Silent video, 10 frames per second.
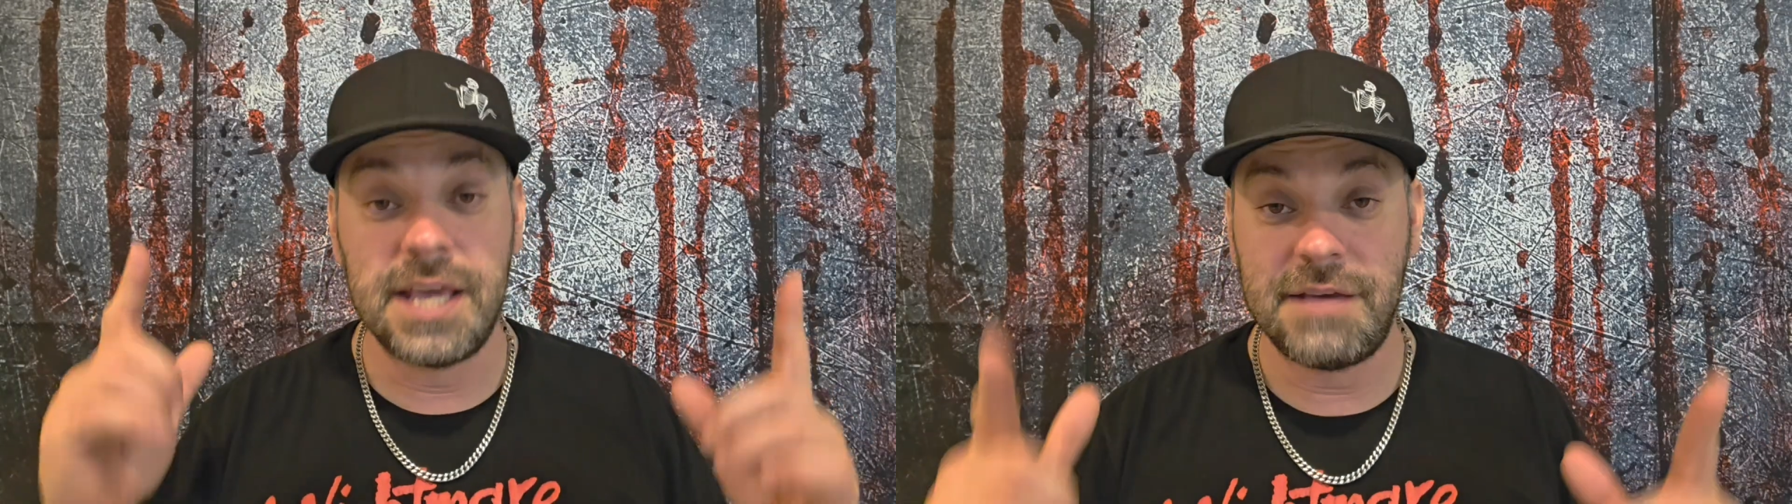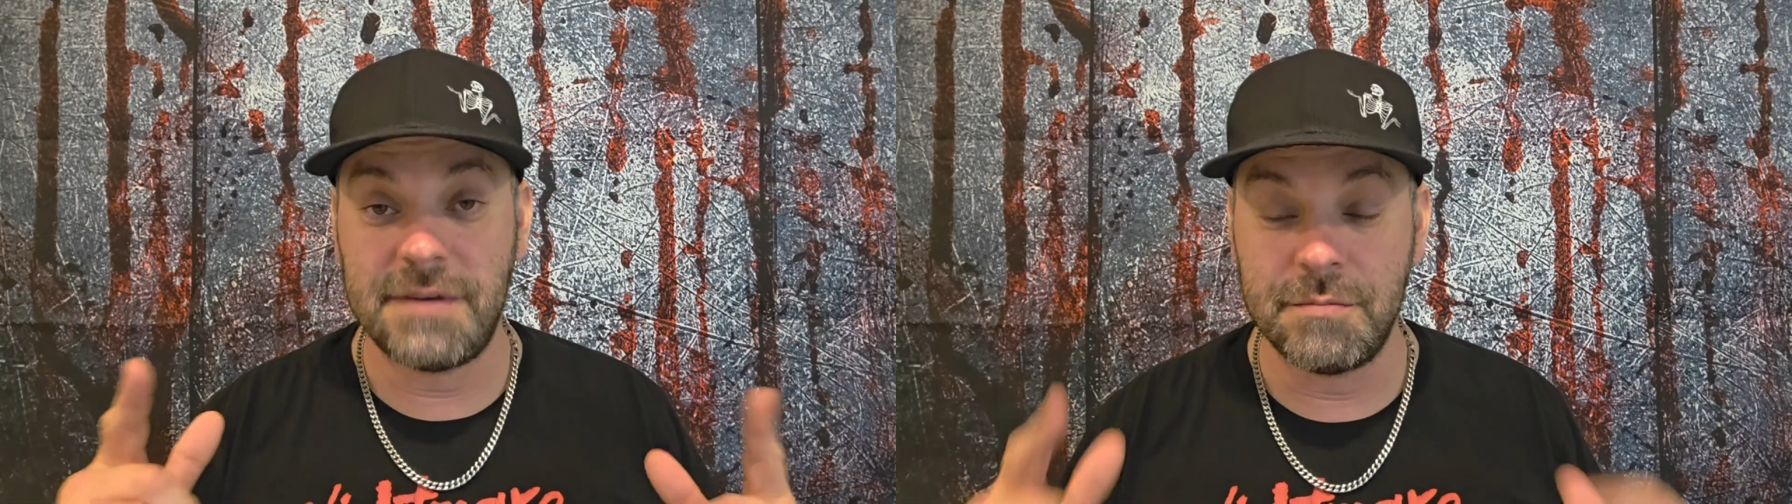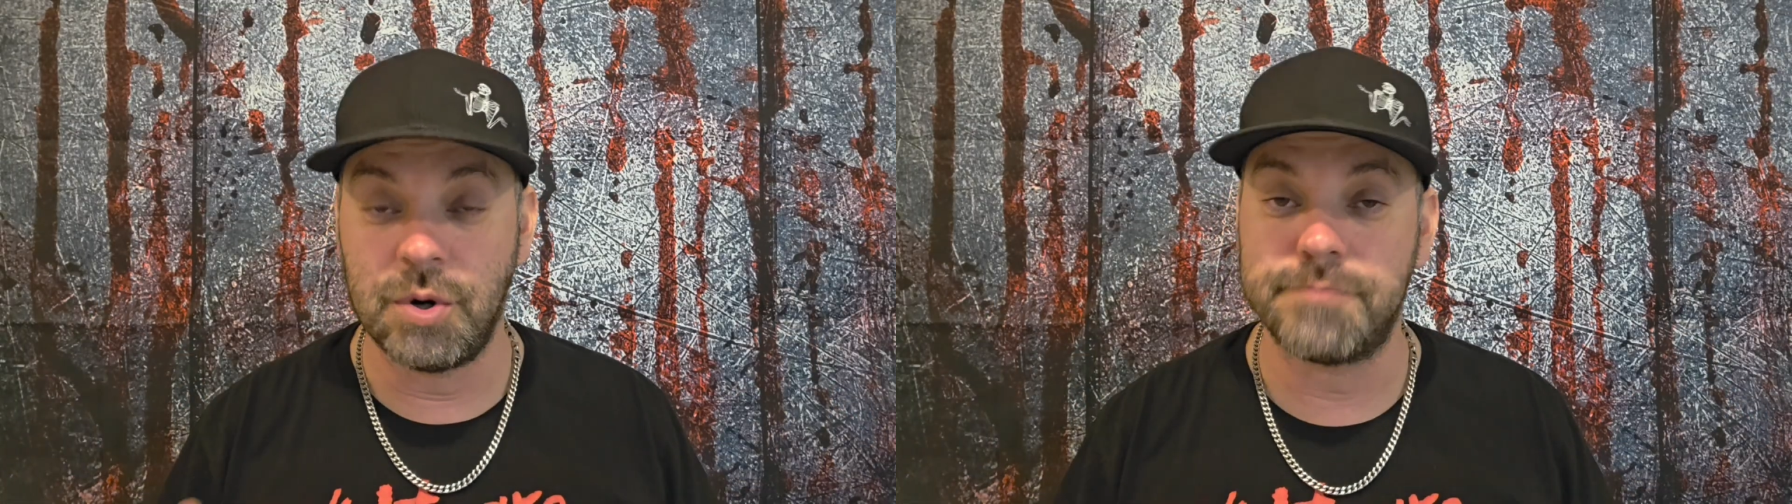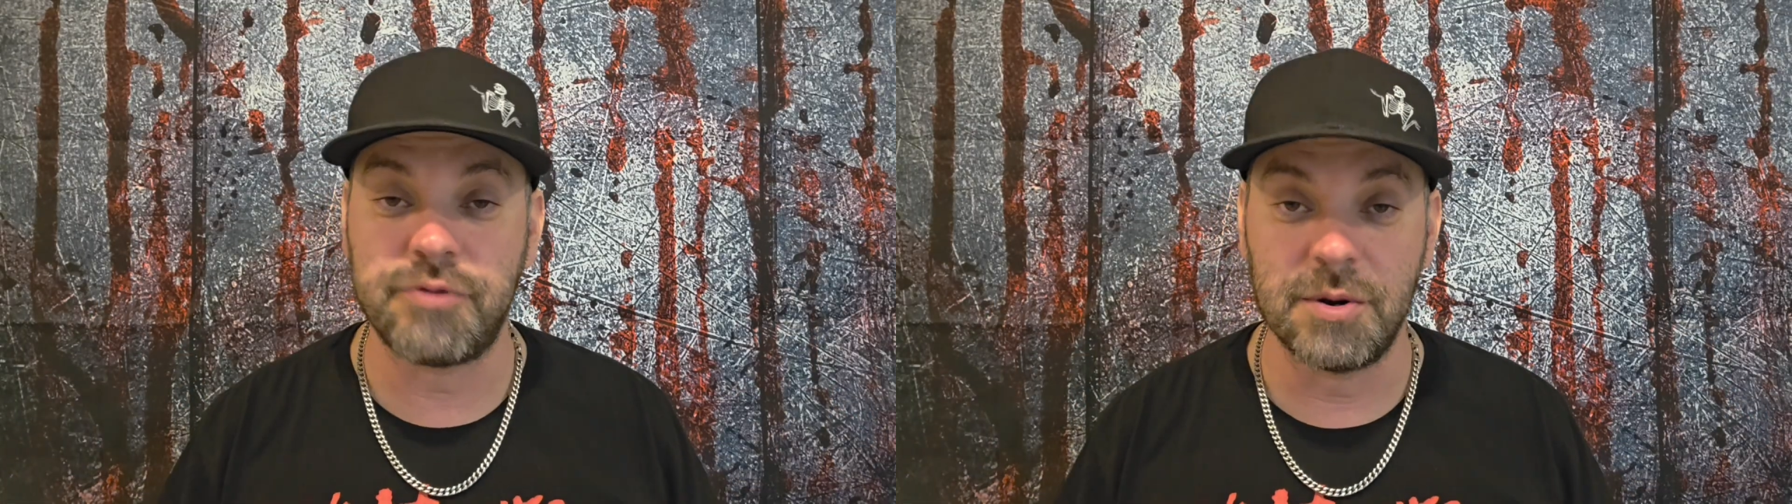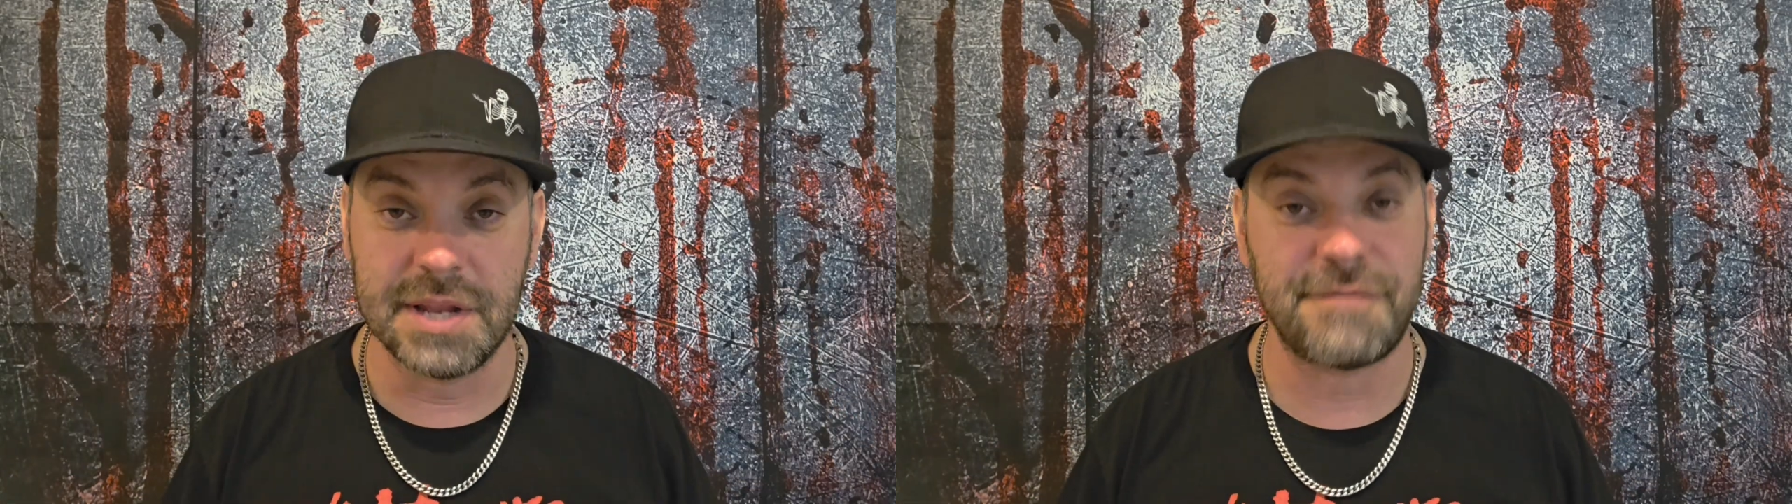even more
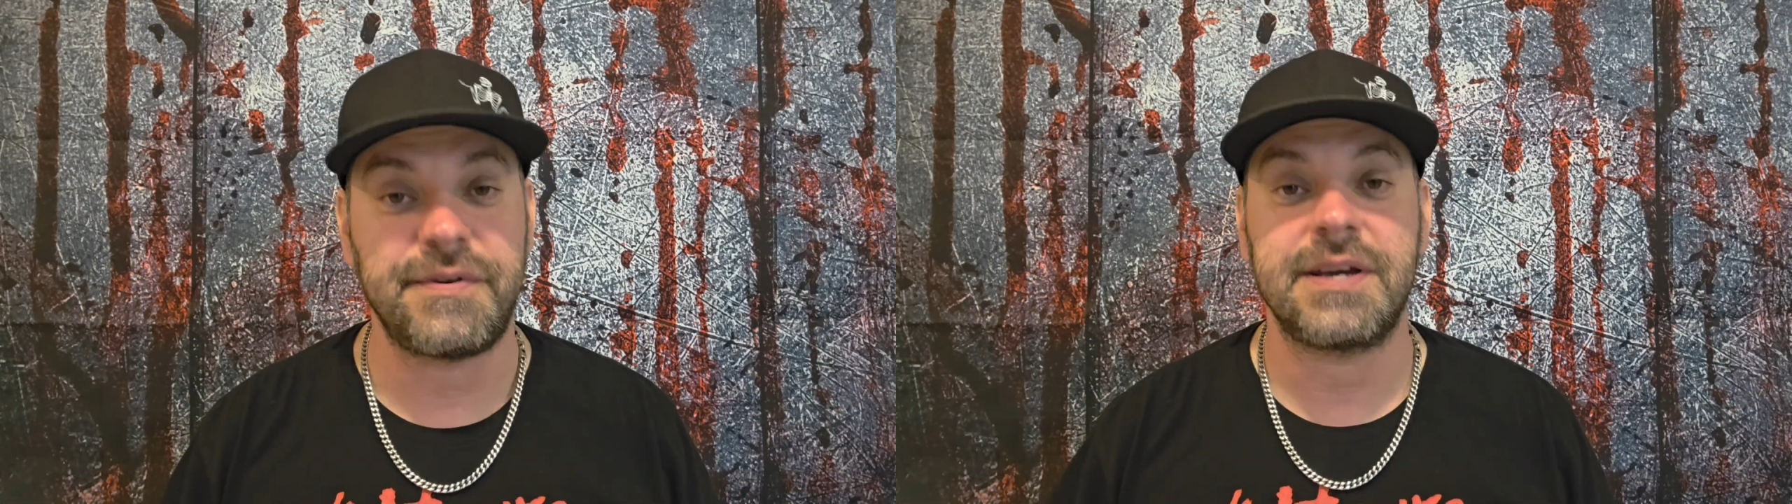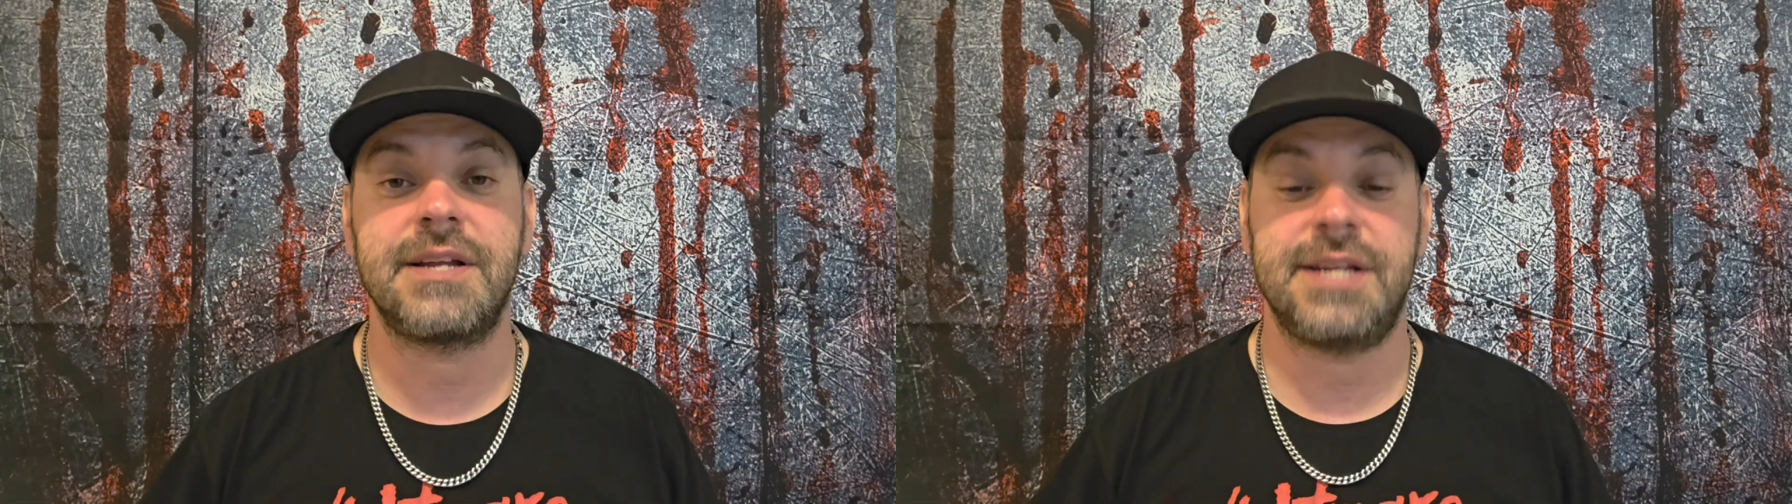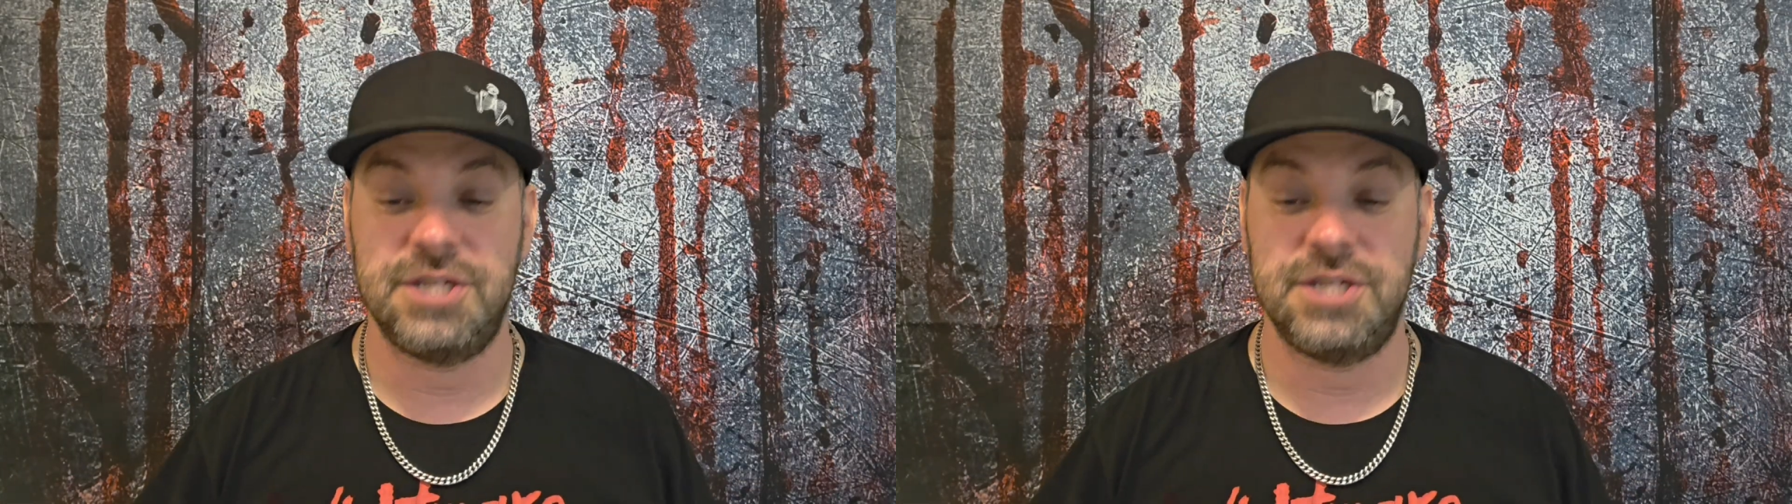prolific